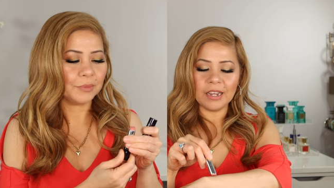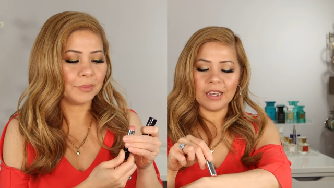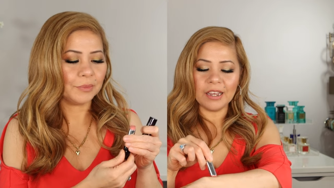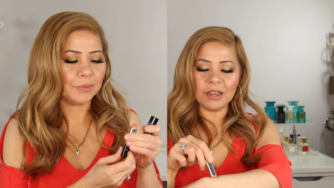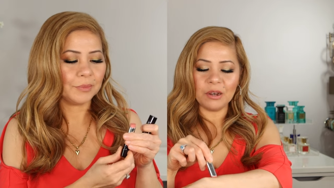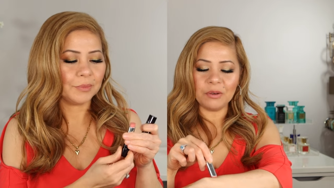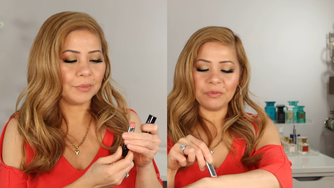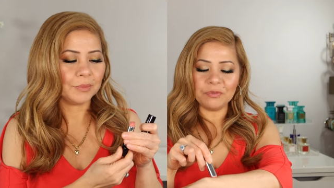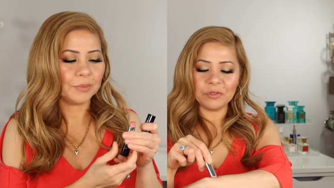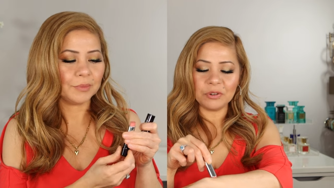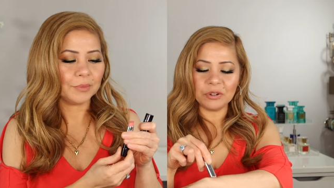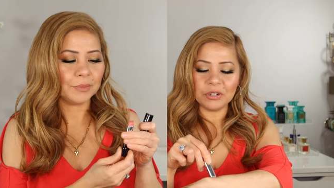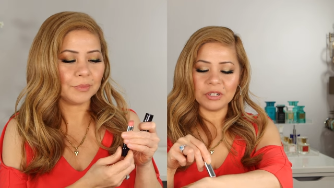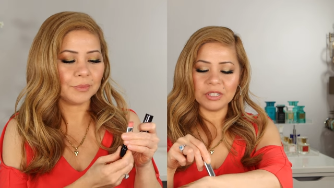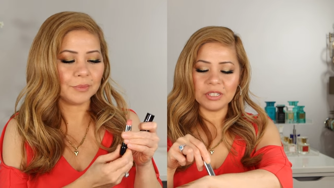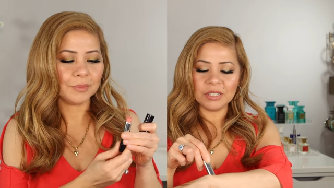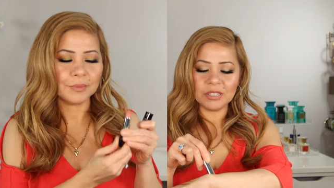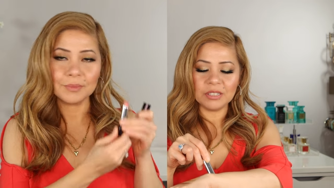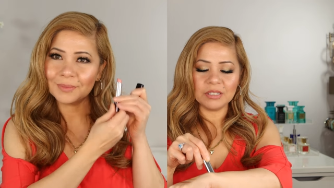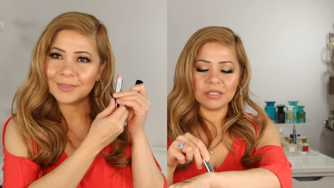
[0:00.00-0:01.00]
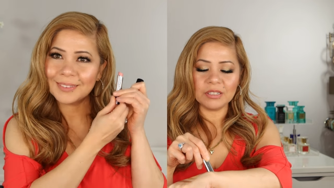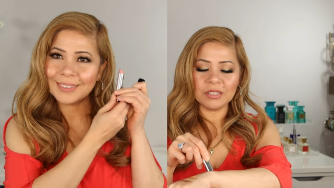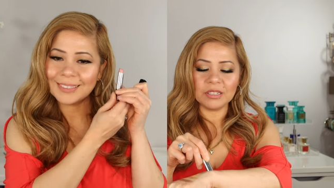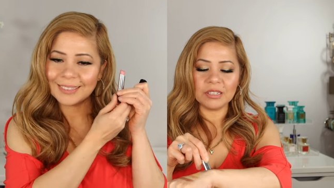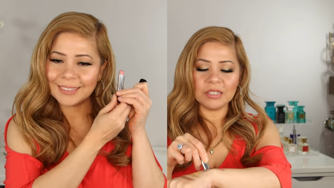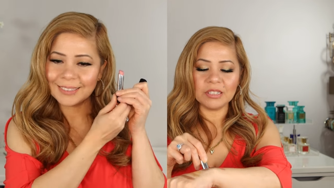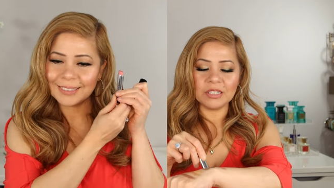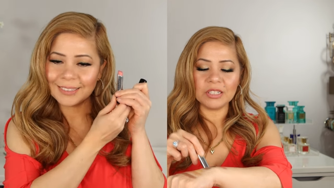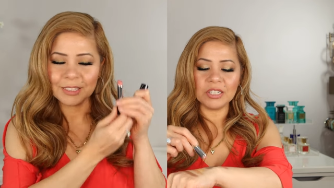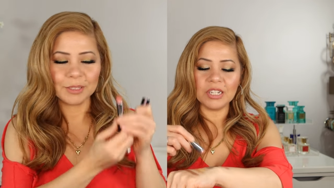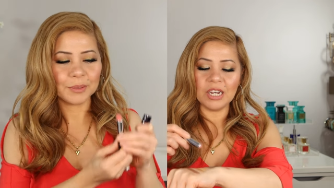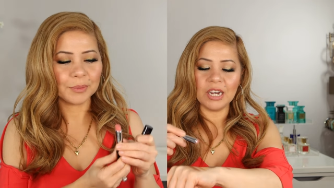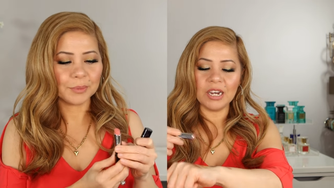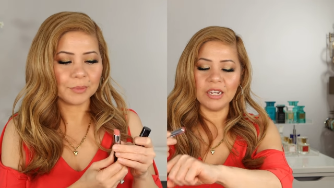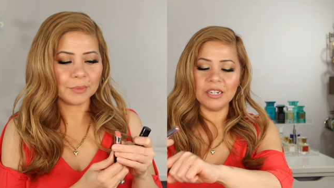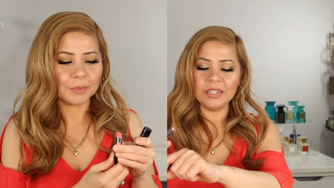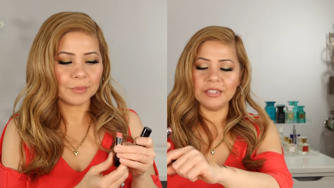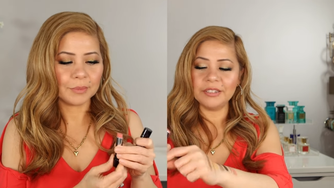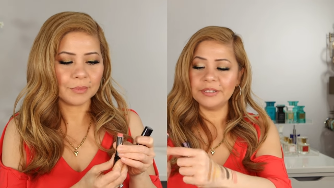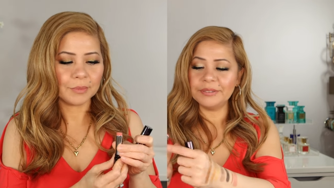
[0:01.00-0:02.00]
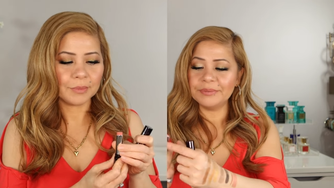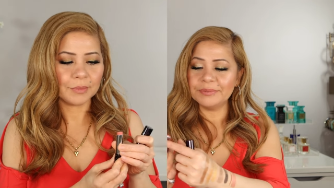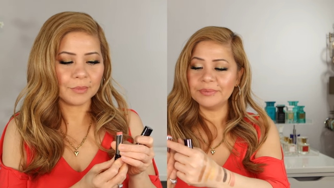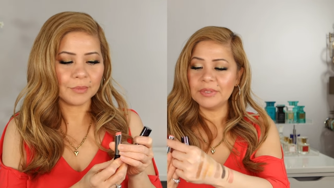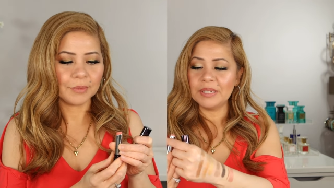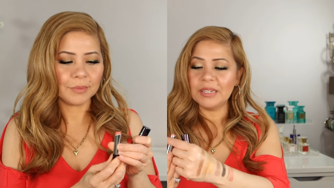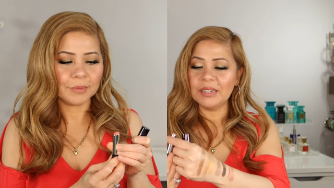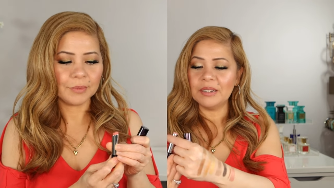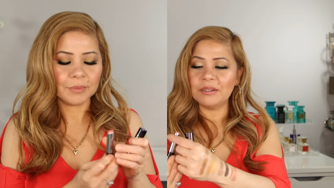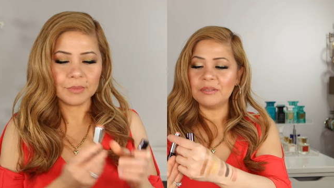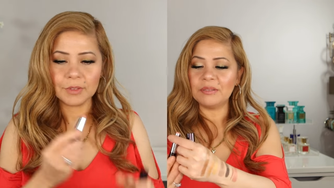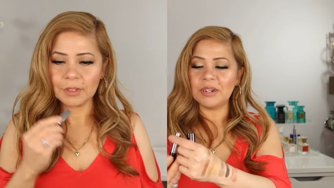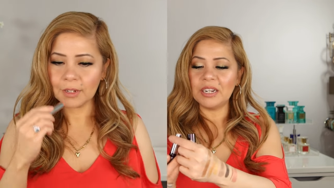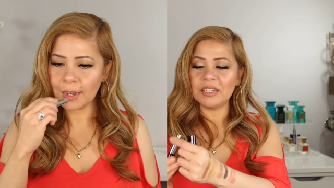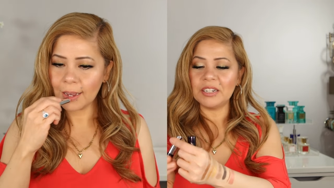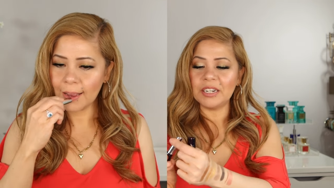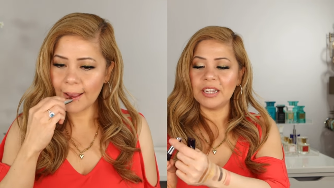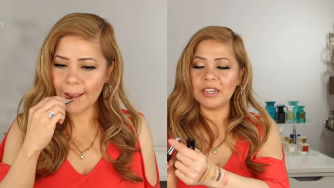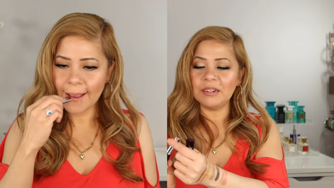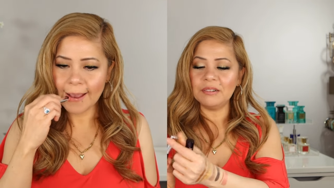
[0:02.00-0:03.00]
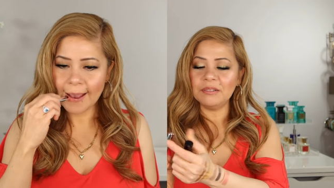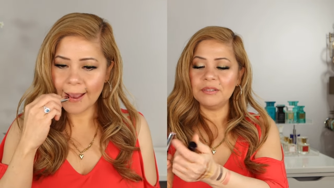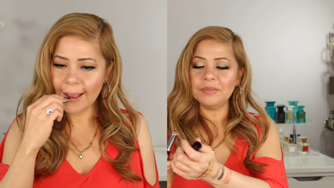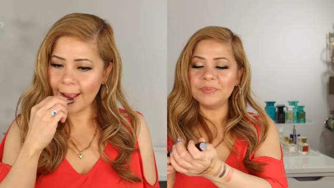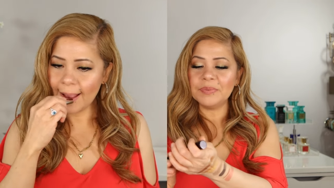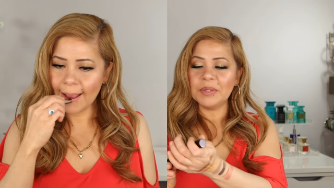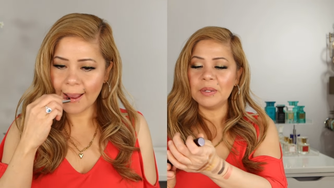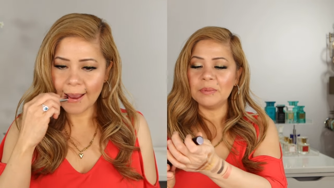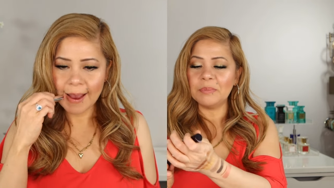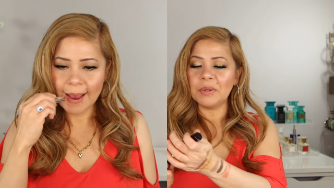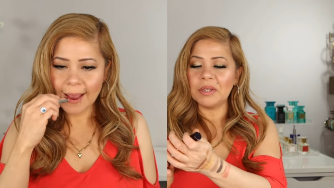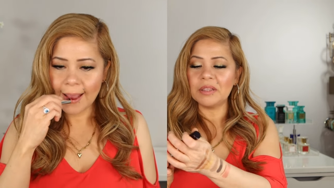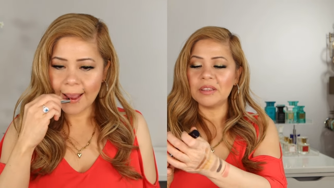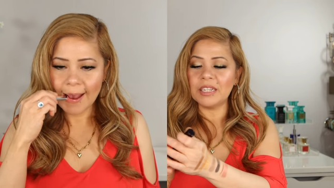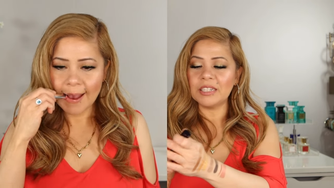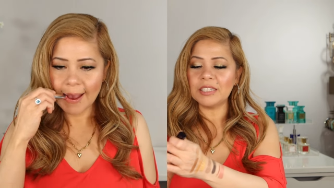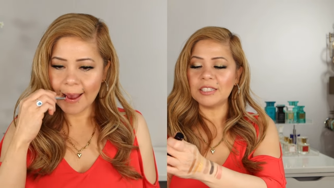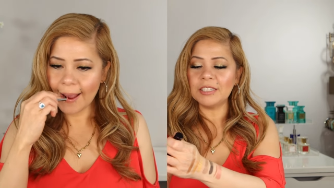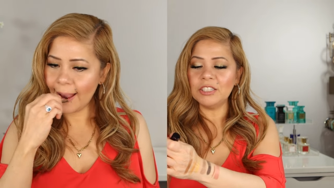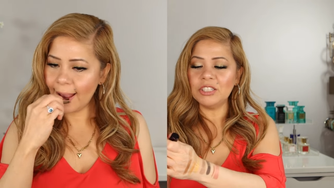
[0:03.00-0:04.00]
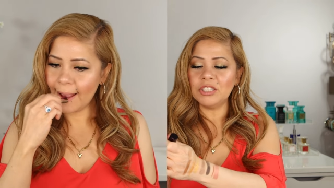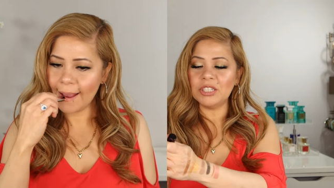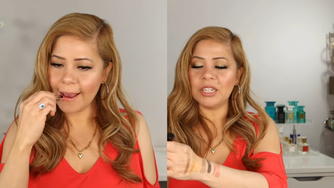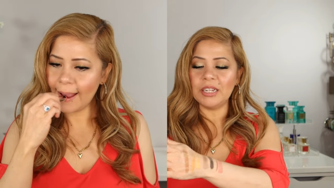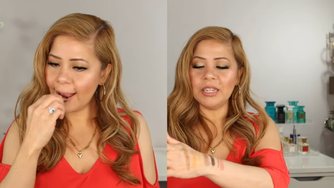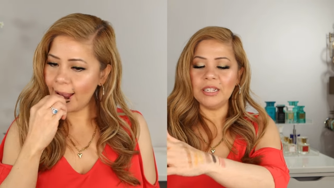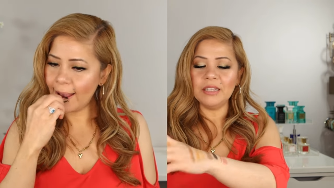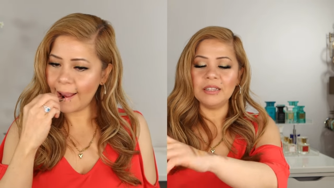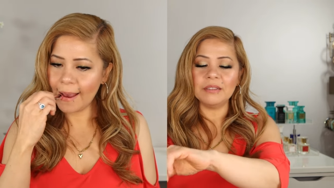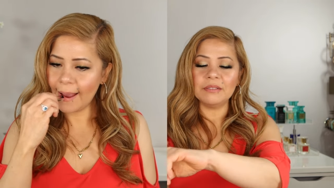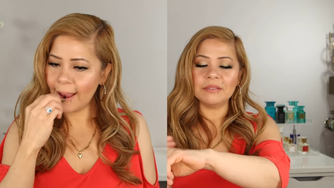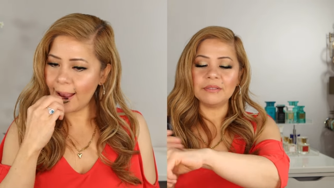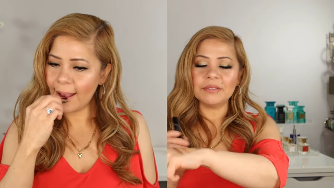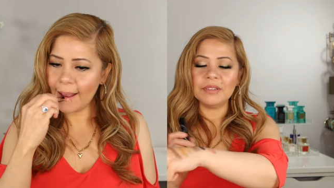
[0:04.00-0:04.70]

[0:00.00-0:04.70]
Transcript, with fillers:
Speaker 1: I, of course, you pay extra right now. But that's the shade.